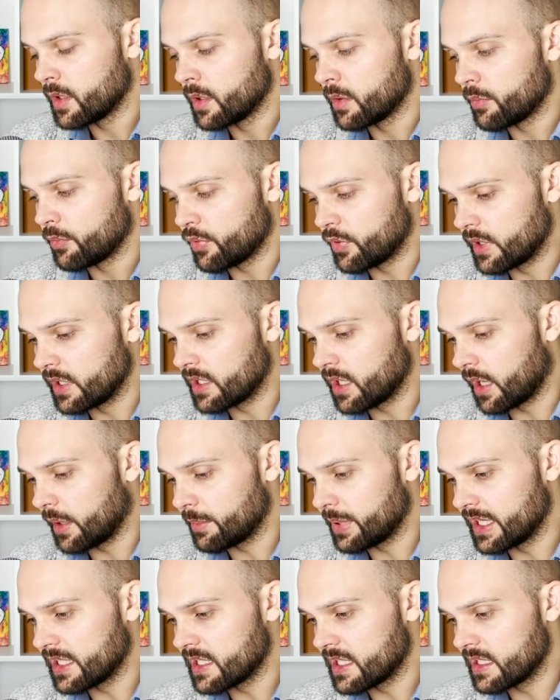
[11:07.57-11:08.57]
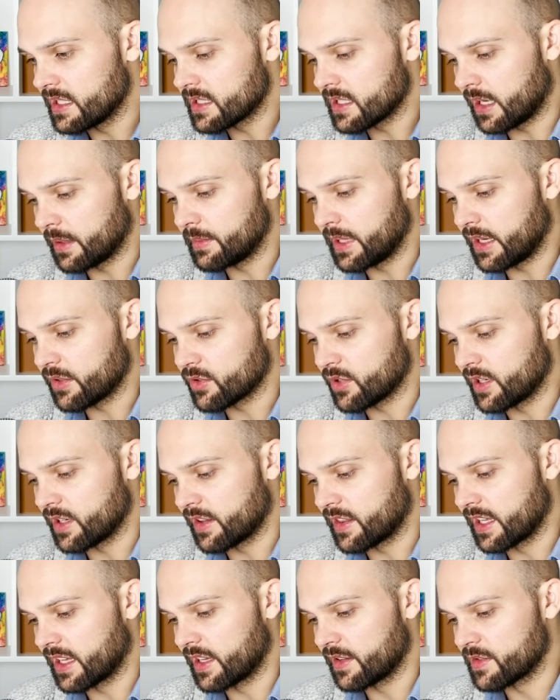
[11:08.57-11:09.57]
pre-diabetes, I'm now trying to
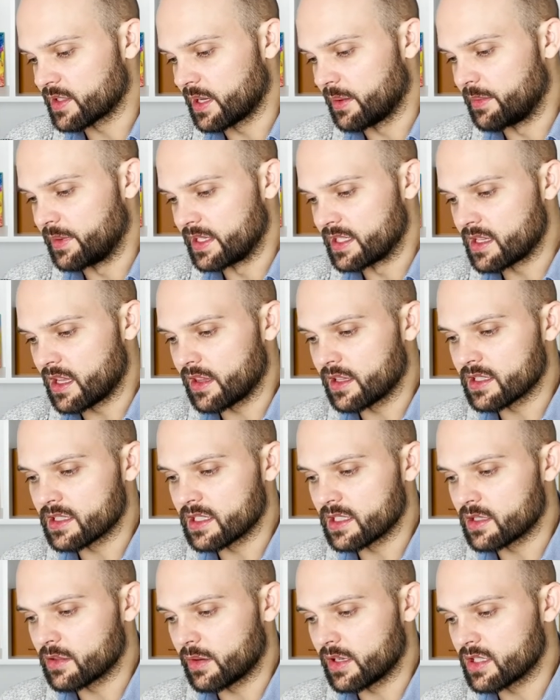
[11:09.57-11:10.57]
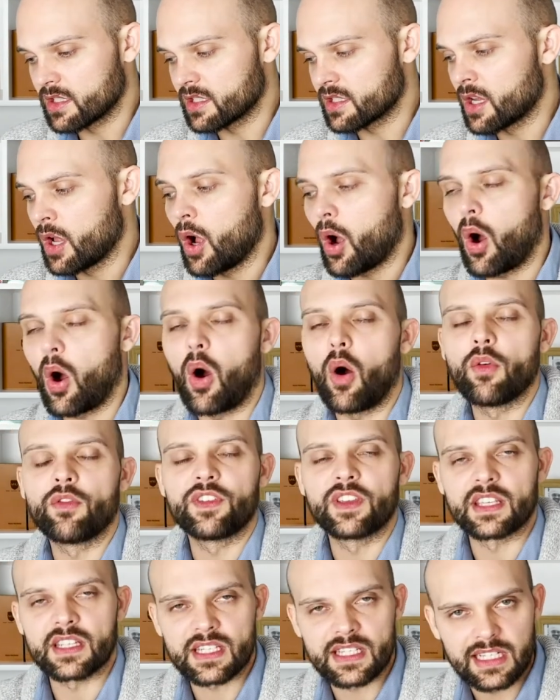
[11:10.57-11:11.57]
think of some of these other situations,
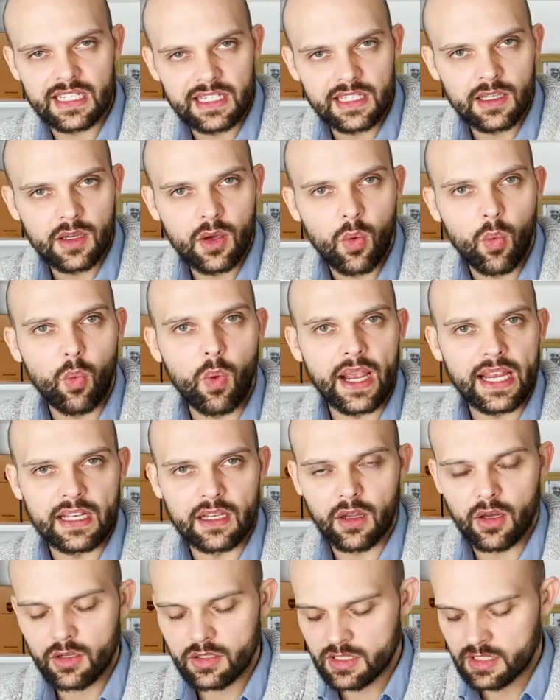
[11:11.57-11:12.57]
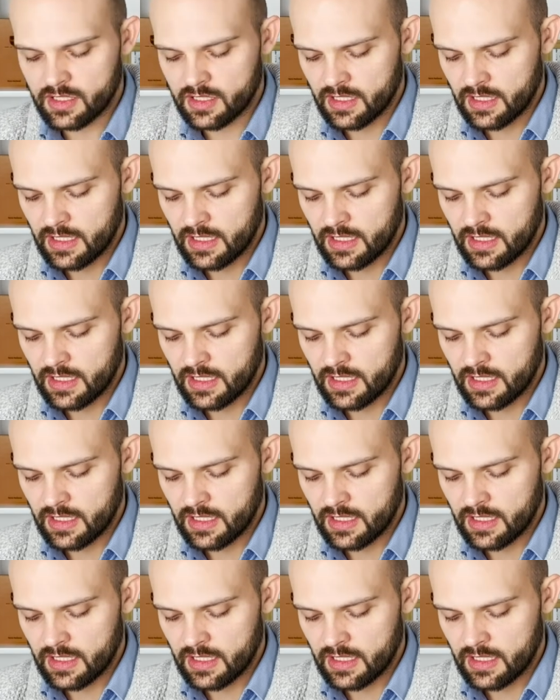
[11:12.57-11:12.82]
obviously, weight loss.